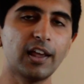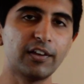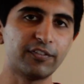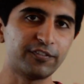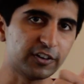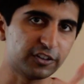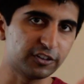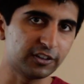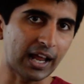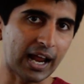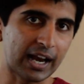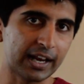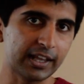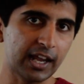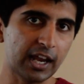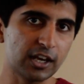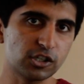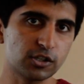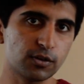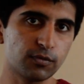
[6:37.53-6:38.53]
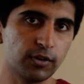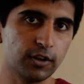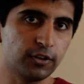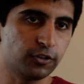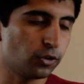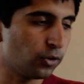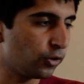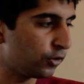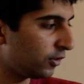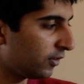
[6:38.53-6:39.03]
Efficient allocation of
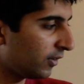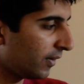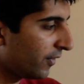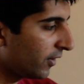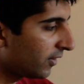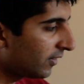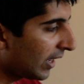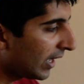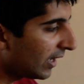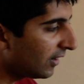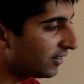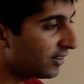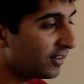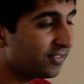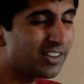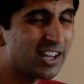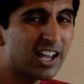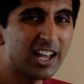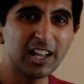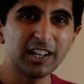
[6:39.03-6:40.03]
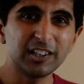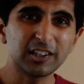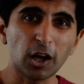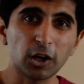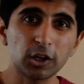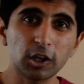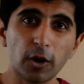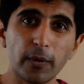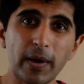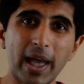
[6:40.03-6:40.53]
resources. If it's negative,
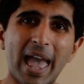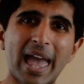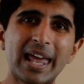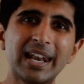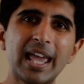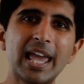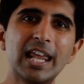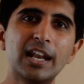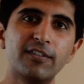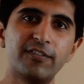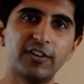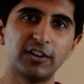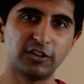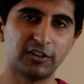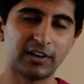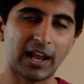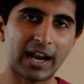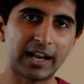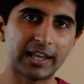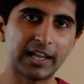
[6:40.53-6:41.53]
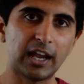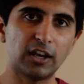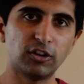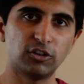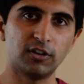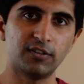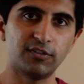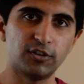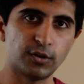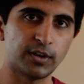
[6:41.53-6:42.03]
don't go ahead. Inefficient
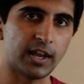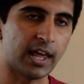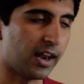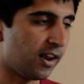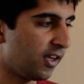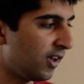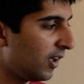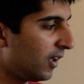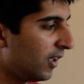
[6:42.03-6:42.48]
allocation if you did.